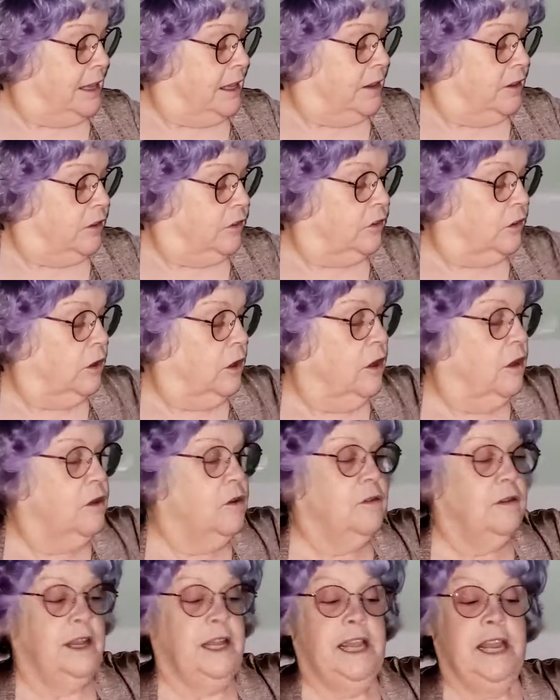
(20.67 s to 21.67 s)

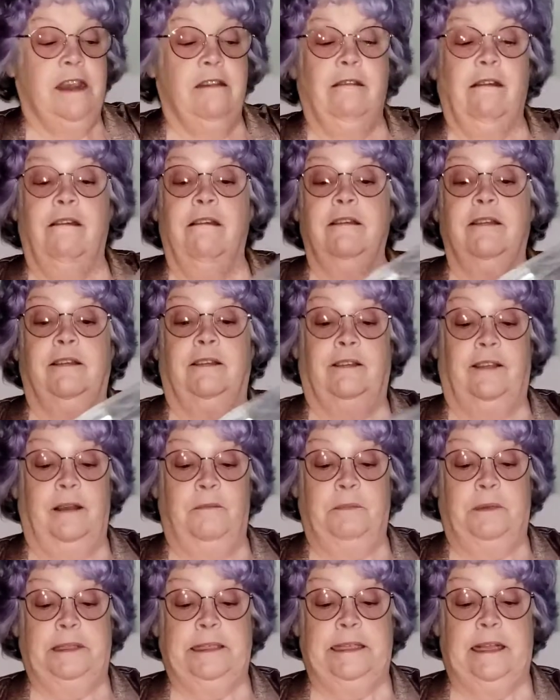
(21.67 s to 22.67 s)
So here are the
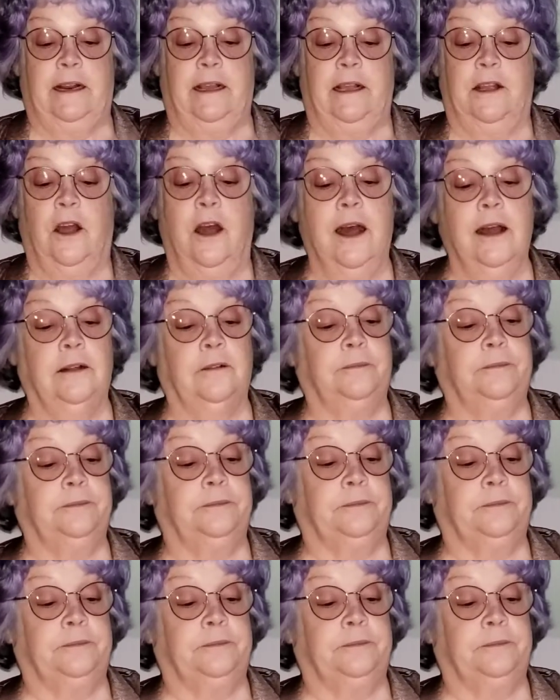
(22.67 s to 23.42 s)
samples that I got.